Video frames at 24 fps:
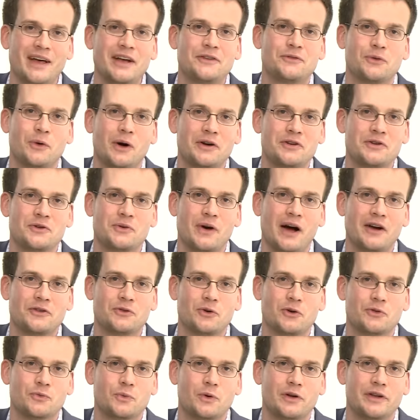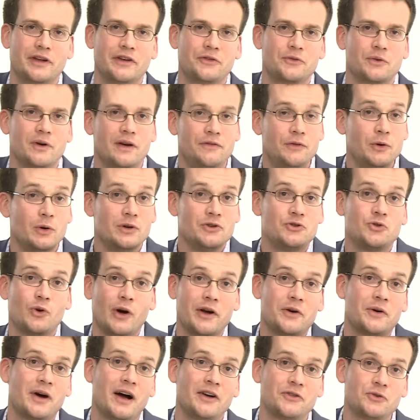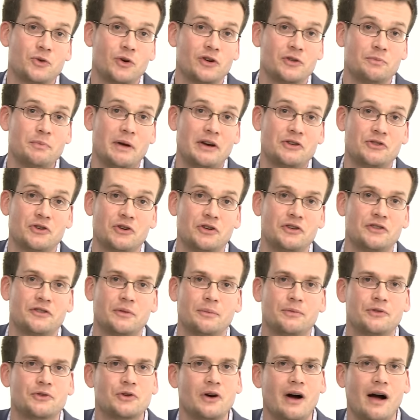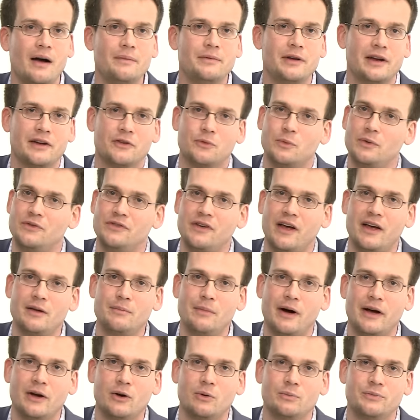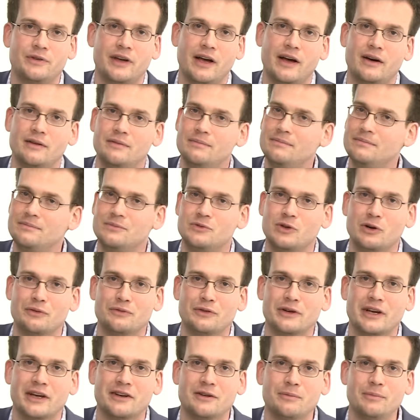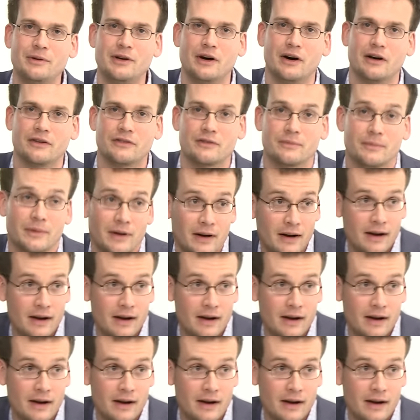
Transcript: Thanks for watching Crash Course World History. If you enjoy Crash Course, make sure you're subscribed, and as we say in my hometown, don't forget to be awesome.